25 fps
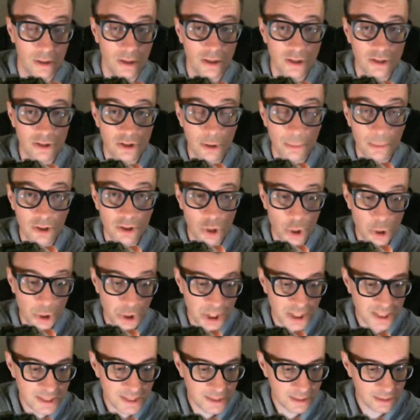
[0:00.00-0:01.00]
Them notches.
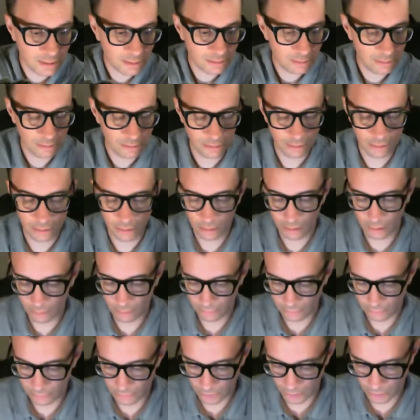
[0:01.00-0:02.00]

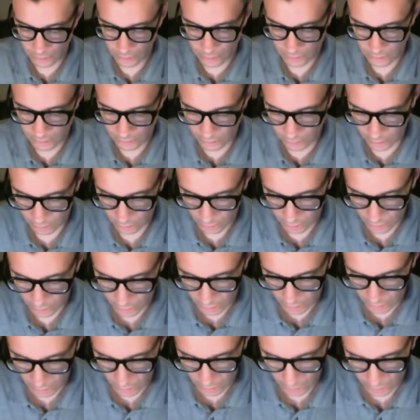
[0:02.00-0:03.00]
Notches there.
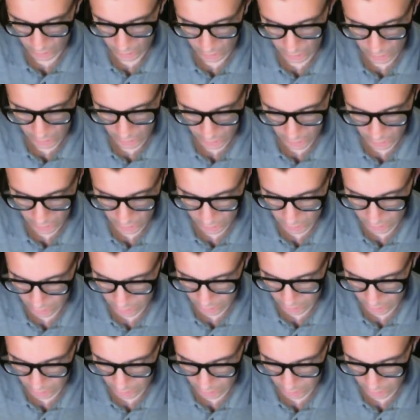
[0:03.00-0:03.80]
And